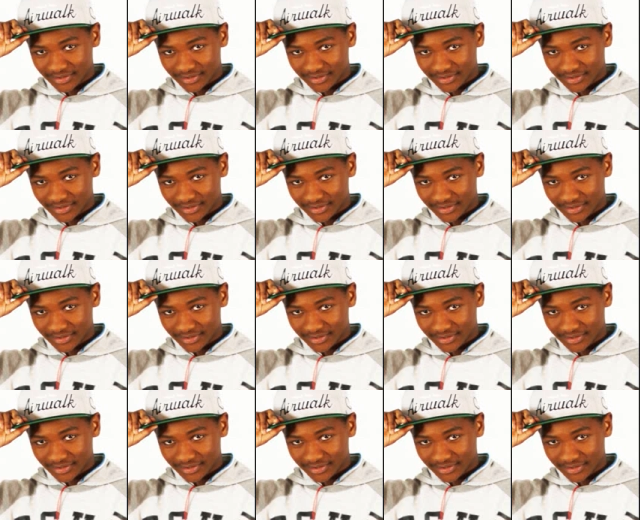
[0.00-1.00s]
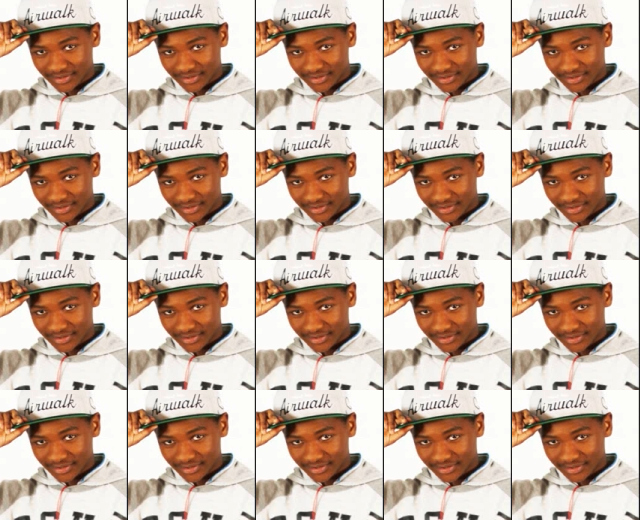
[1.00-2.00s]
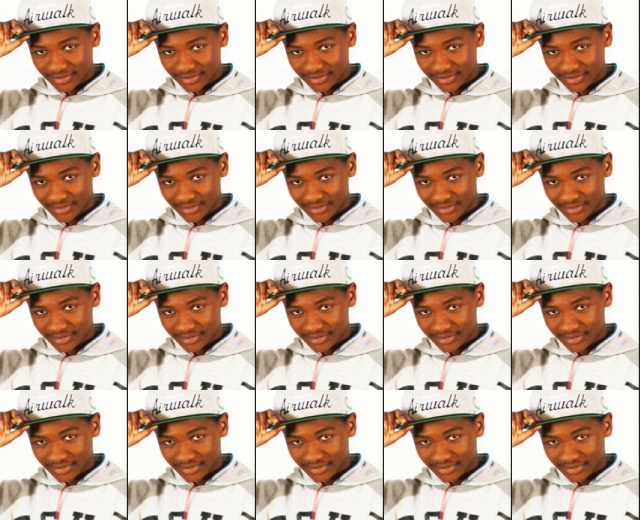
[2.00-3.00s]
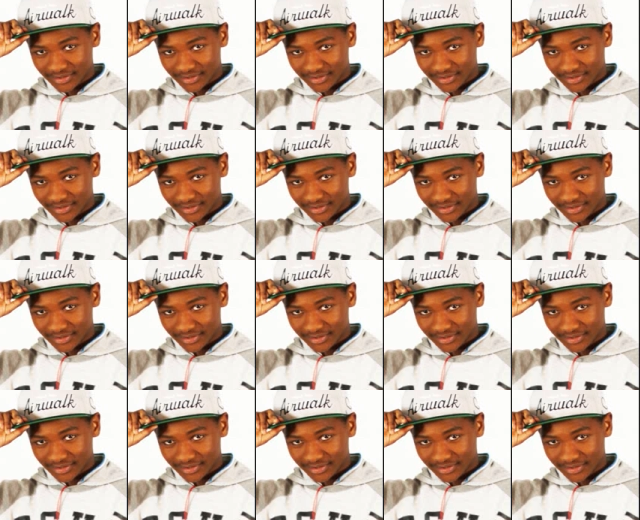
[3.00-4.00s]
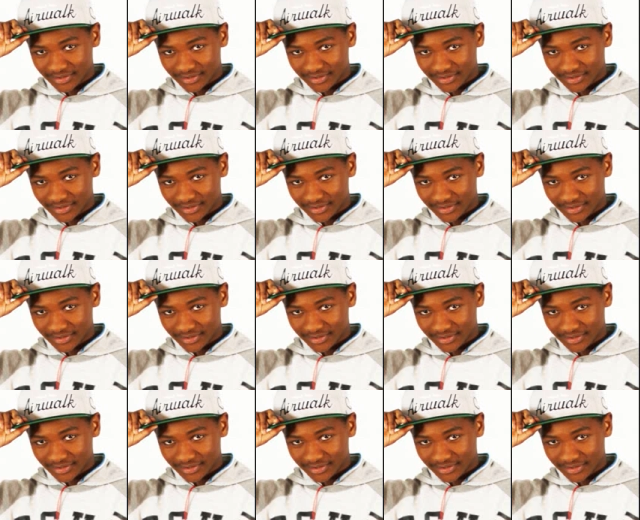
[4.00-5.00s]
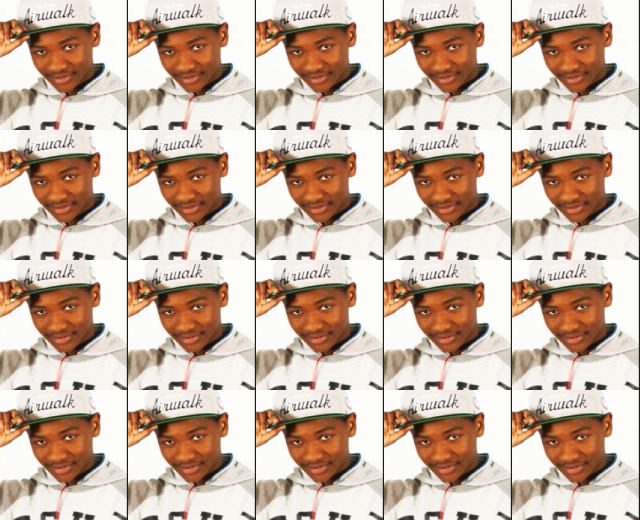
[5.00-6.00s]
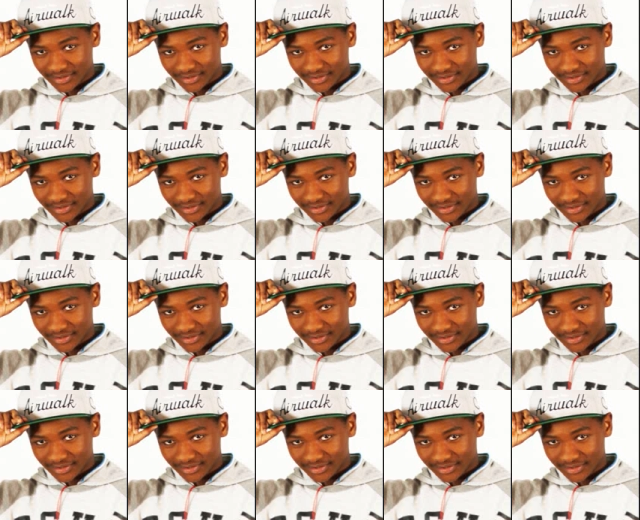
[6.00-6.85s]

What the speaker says: [no speech]